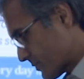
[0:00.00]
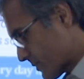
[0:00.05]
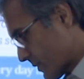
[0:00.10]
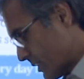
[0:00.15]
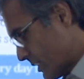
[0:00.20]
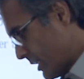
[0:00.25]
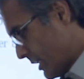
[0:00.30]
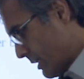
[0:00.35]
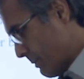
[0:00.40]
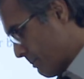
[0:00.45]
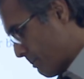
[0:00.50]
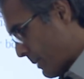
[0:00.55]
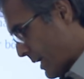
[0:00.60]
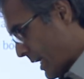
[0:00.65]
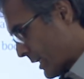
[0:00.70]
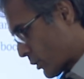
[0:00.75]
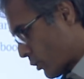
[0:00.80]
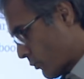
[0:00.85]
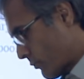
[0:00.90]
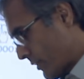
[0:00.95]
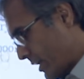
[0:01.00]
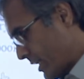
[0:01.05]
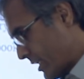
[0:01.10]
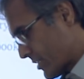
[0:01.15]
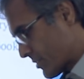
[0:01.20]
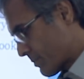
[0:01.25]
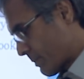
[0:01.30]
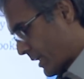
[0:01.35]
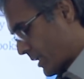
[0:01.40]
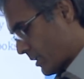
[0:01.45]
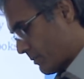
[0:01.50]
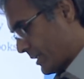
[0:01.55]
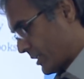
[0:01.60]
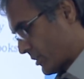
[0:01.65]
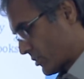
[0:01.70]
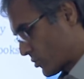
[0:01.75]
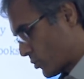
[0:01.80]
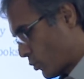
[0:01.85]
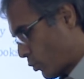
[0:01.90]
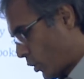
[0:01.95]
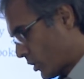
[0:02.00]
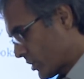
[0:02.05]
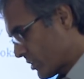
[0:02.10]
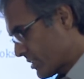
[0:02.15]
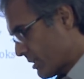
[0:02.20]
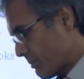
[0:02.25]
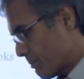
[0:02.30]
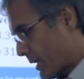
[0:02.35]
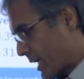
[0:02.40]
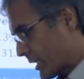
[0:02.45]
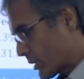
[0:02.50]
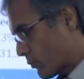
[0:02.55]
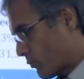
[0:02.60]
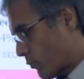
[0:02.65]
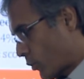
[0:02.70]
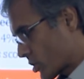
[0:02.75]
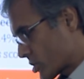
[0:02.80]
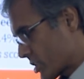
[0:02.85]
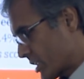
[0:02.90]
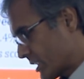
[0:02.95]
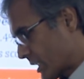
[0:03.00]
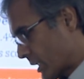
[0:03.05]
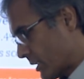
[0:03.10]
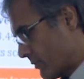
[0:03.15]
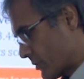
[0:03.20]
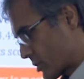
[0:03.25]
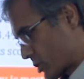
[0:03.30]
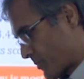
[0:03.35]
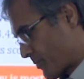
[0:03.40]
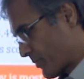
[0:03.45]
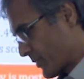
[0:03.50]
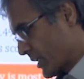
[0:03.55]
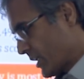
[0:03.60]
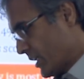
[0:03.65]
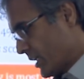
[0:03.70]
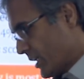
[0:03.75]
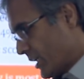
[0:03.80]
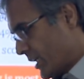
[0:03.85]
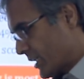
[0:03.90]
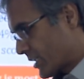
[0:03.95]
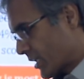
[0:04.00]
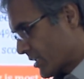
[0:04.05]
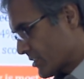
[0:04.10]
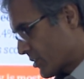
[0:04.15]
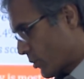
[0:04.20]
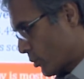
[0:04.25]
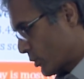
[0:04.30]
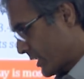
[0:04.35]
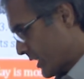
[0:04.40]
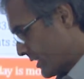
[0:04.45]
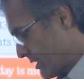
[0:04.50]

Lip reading: the impact of various parameters. So what is the impact of watching television? It turns out that